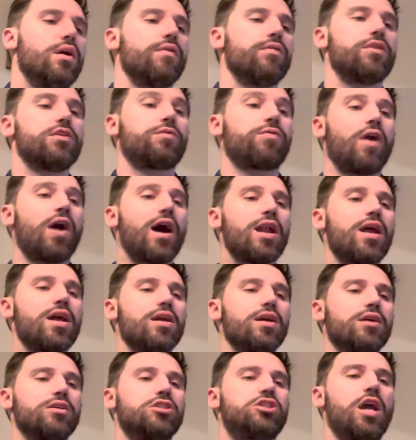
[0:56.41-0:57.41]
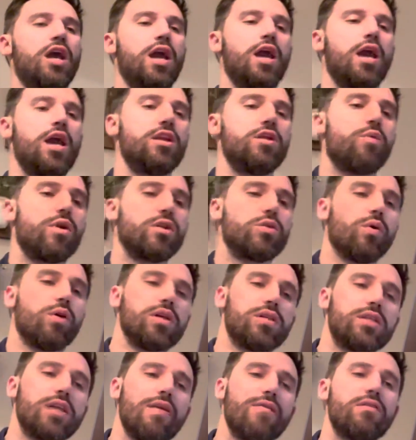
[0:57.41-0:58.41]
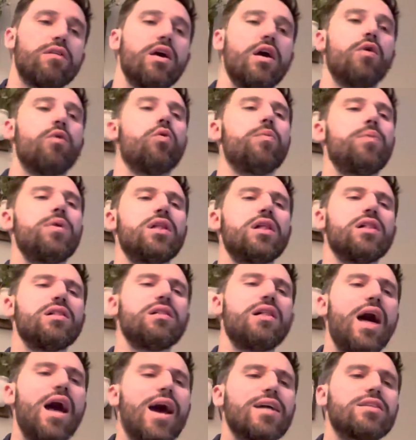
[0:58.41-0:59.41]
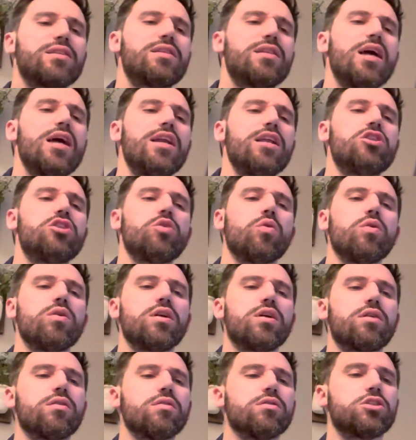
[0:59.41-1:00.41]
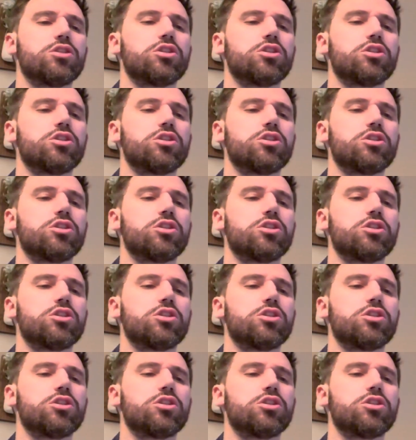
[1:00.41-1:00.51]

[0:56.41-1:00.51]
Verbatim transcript: This Friday, January 27th, will be the last day to join girls